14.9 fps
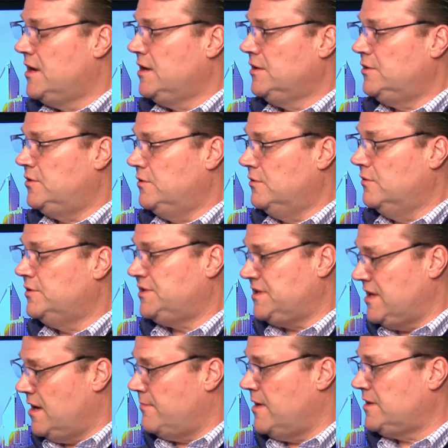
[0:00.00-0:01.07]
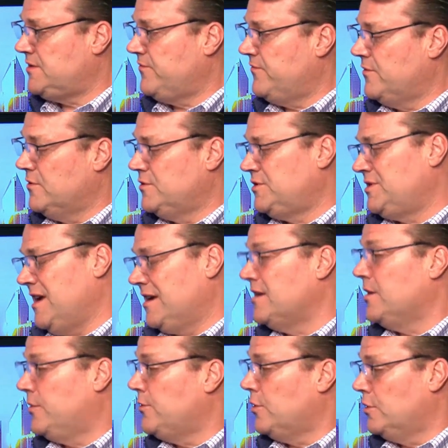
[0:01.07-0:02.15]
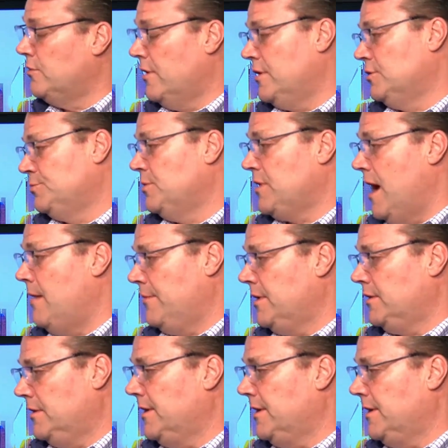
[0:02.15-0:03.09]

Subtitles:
to CMS first, second, and third graders predominantly.